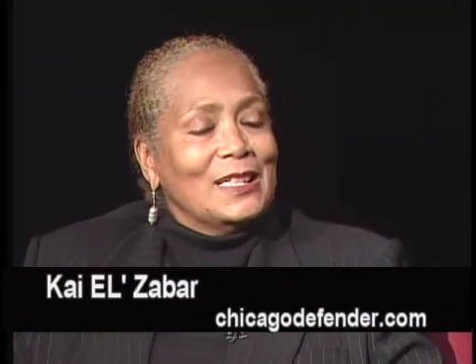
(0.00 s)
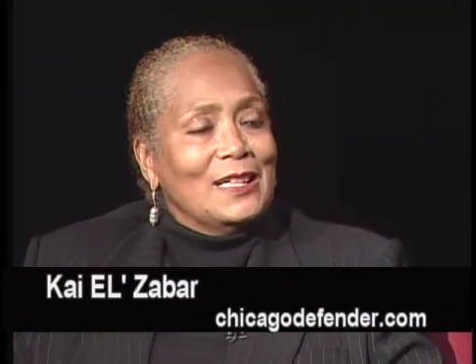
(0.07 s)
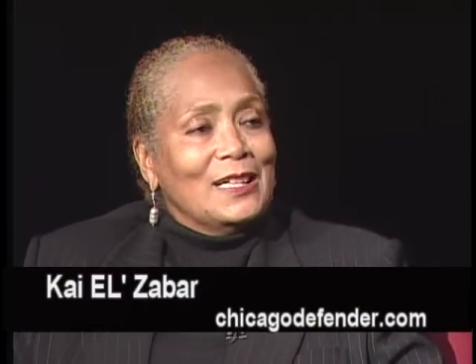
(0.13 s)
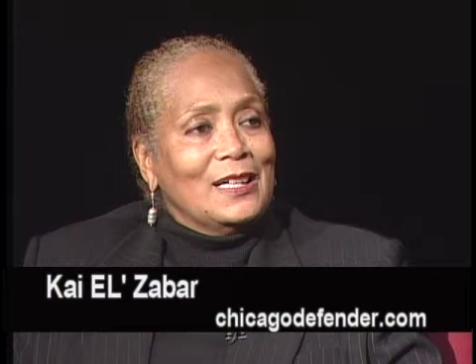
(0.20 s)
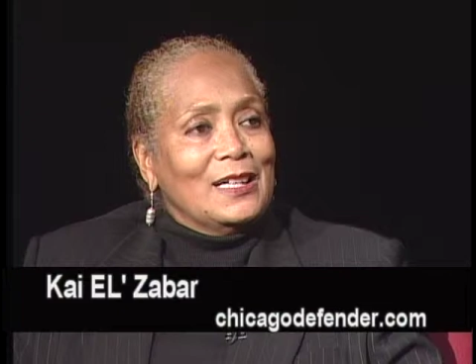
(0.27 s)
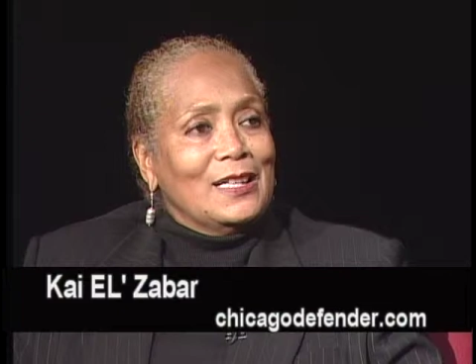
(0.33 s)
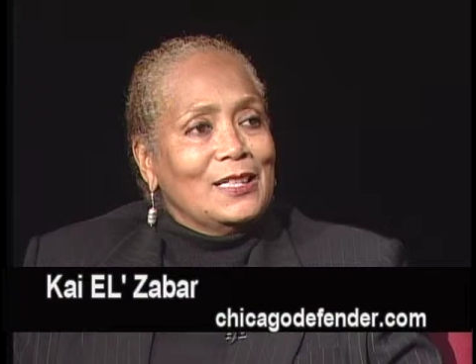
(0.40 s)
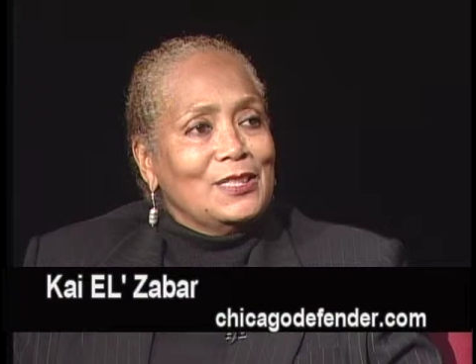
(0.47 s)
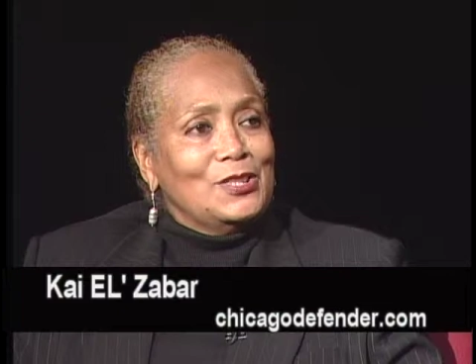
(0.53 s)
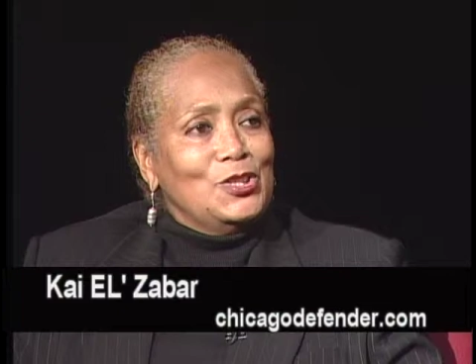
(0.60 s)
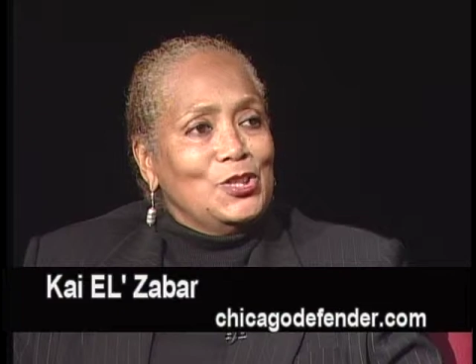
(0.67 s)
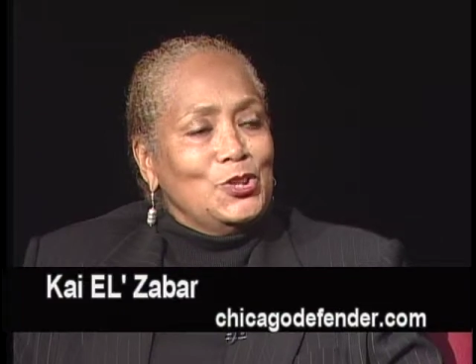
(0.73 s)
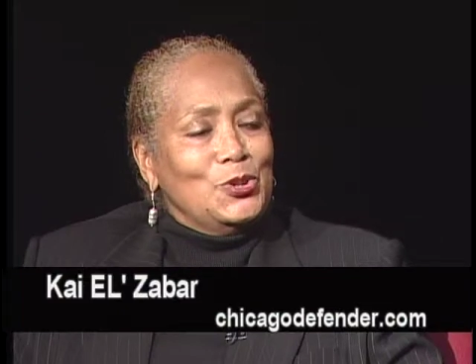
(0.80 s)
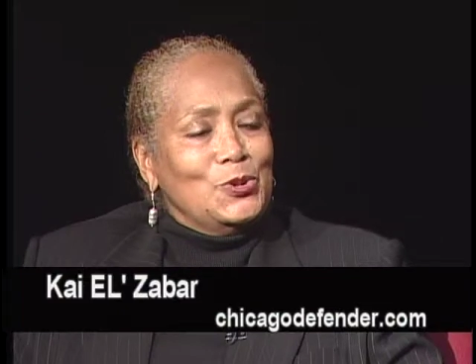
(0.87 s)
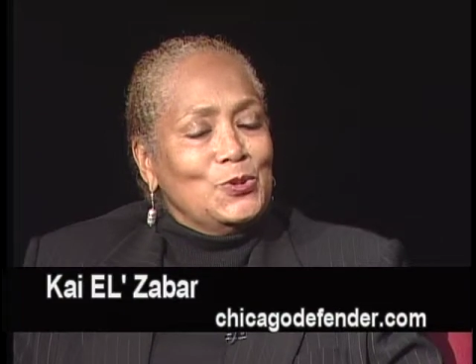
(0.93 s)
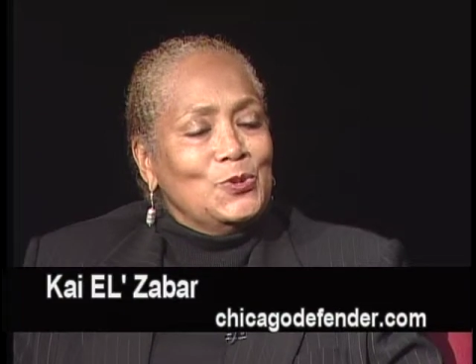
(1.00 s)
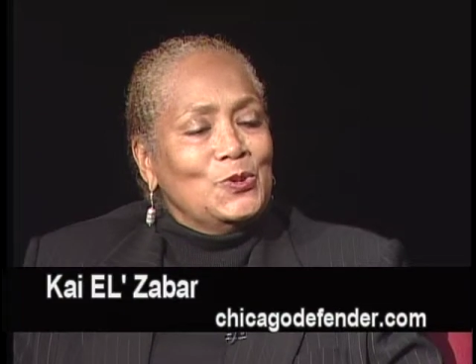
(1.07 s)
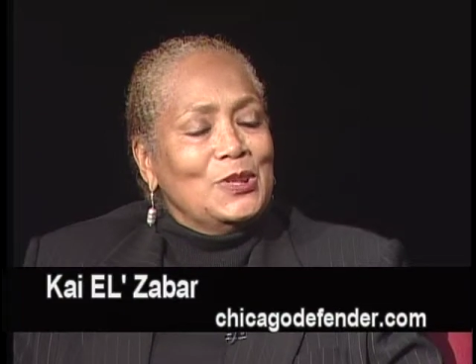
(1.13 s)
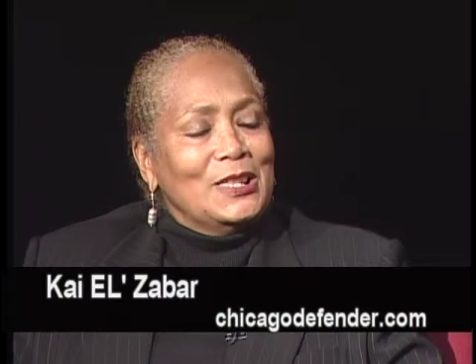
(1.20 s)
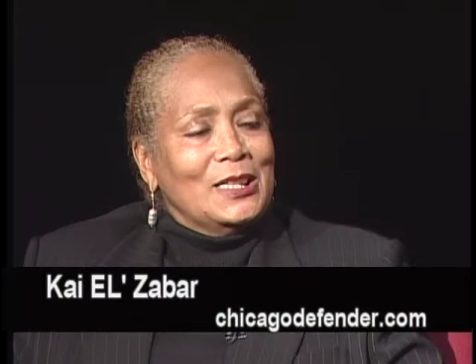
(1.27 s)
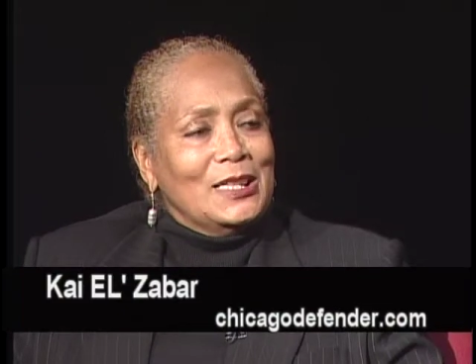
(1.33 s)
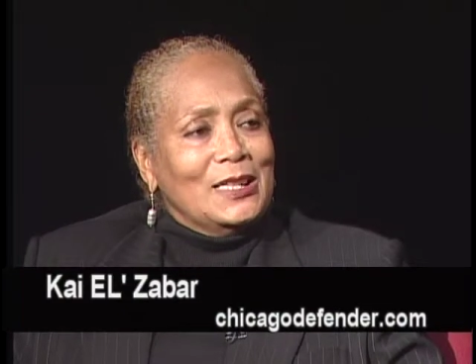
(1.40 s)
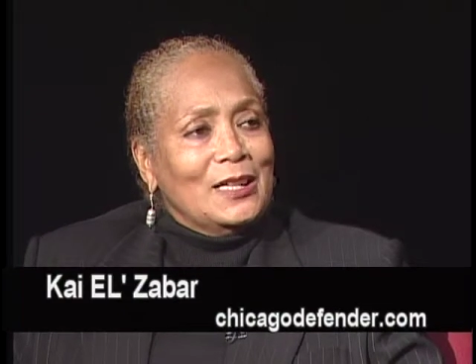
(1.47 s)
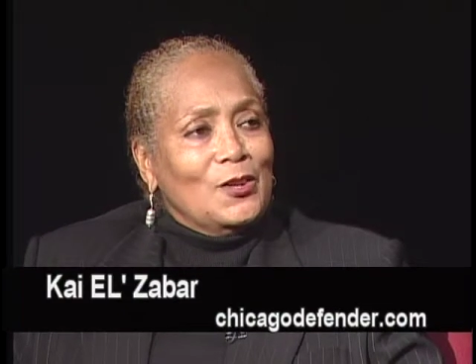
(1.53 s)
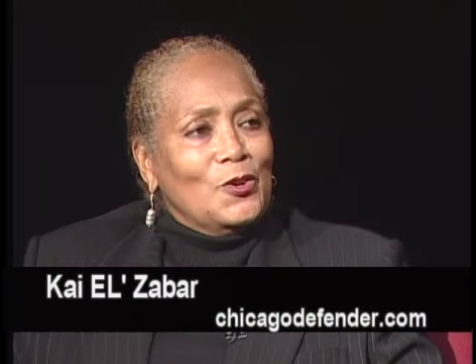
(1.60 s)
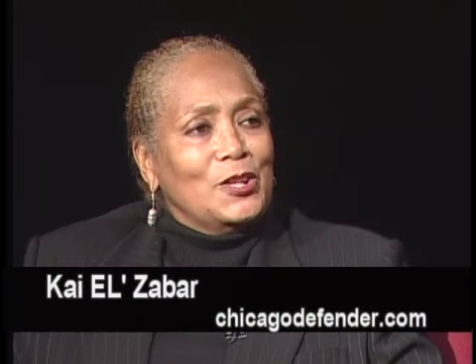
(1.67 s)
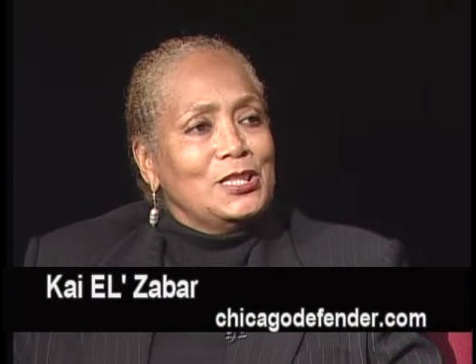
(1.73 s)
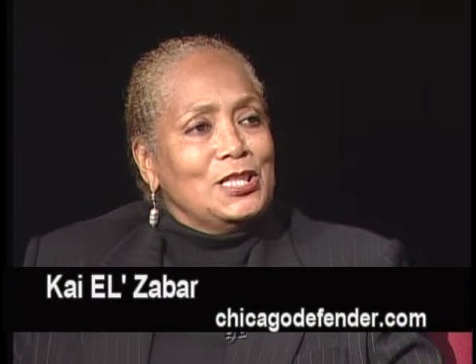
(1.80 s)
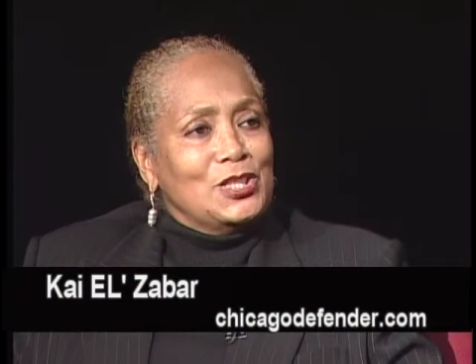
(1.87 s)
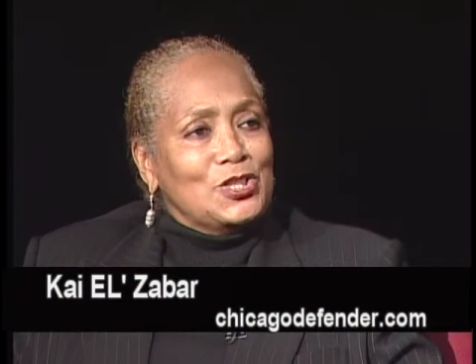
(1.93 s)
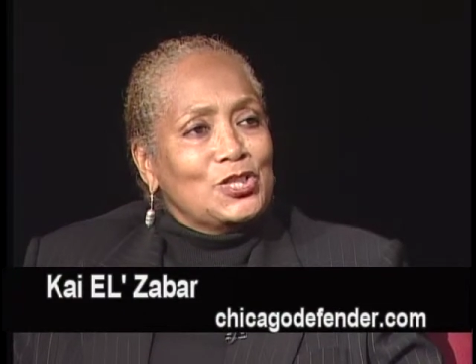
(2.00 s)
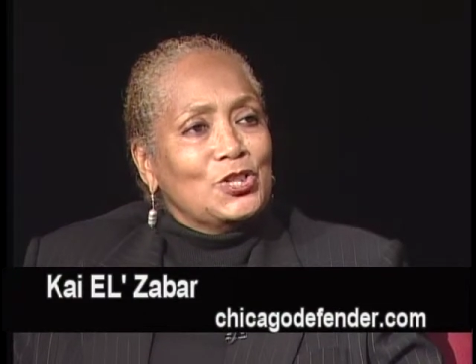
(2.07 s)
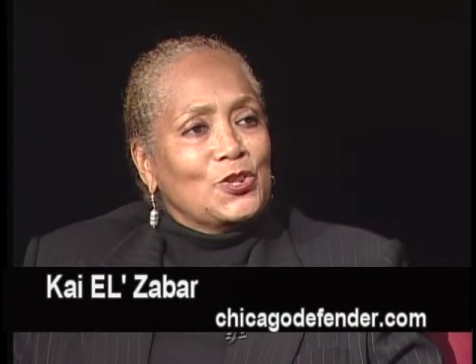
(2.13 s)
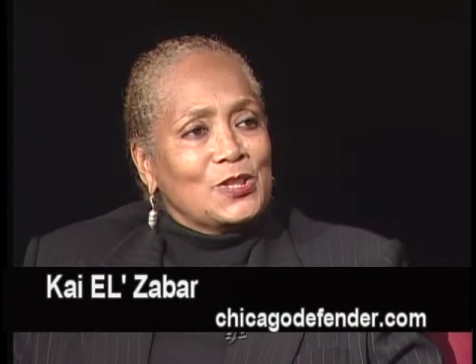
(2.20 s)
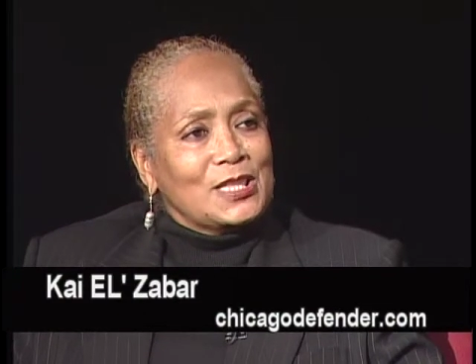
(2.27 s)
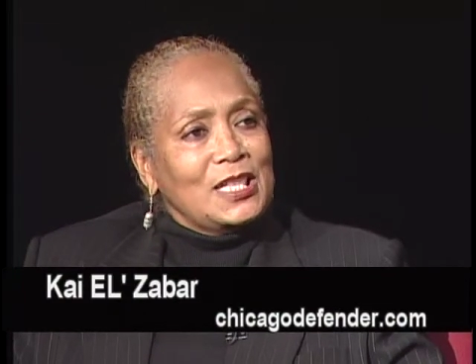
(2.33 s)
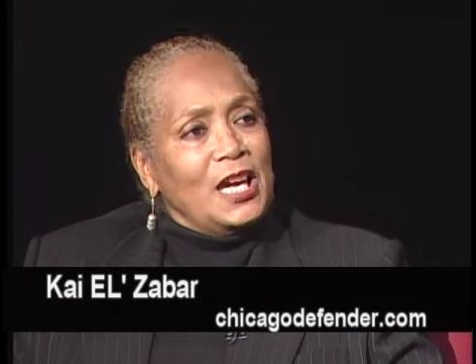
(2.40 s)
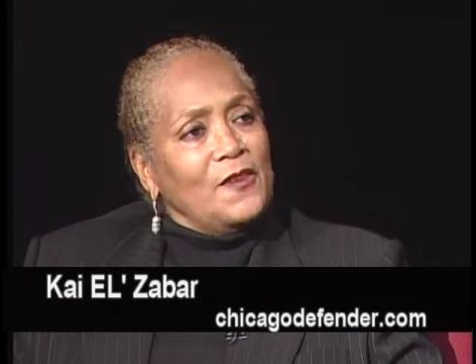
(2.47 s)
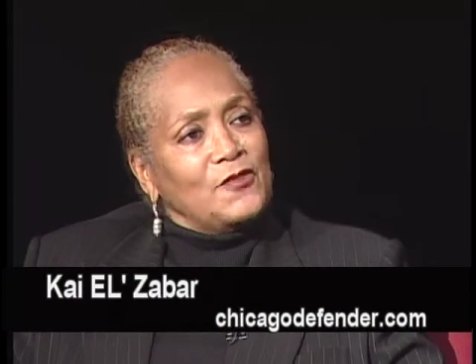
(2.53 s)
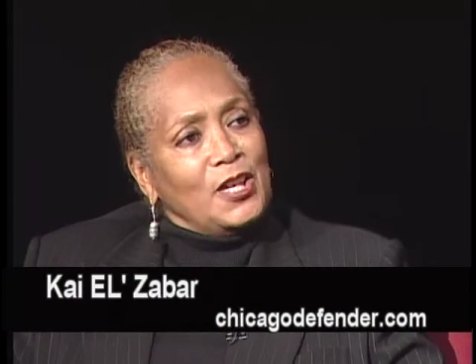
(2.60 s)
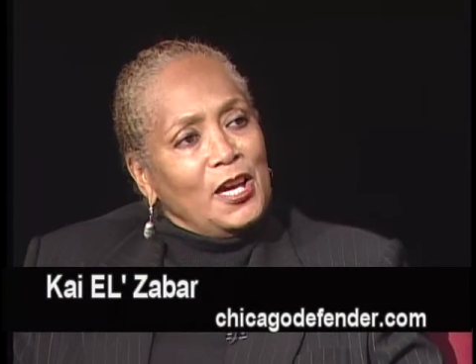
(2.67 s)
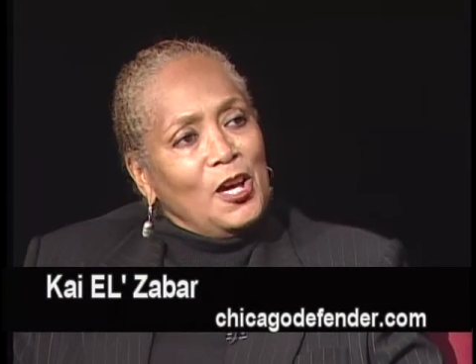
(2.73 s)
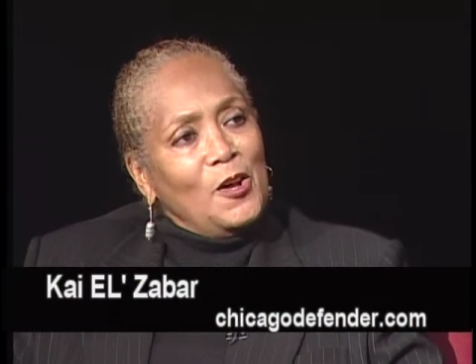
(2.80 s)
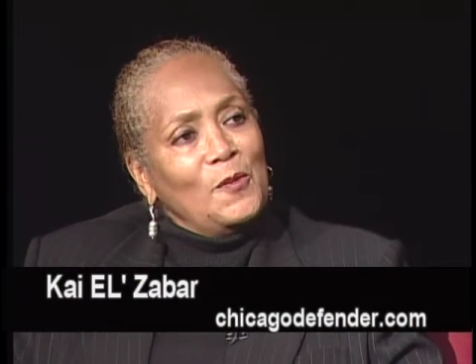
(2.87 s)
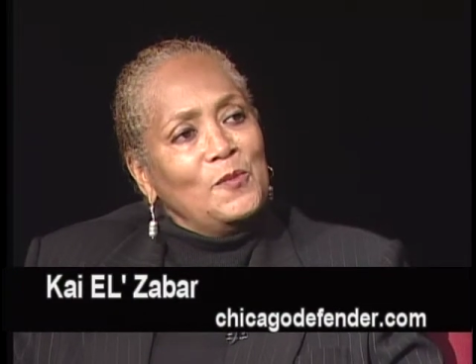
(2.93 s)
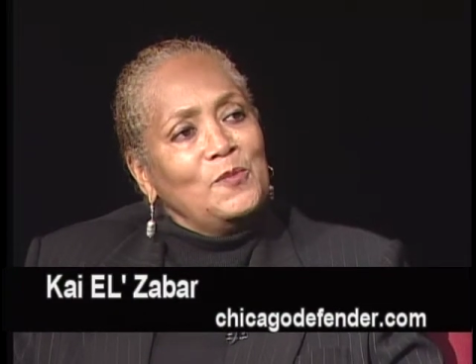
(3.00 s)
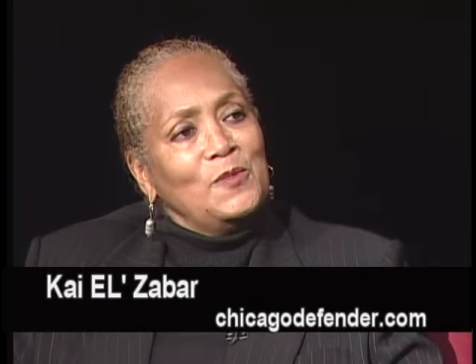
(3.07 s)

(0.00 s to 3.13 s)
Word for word: uh, new or additional now, staff to help.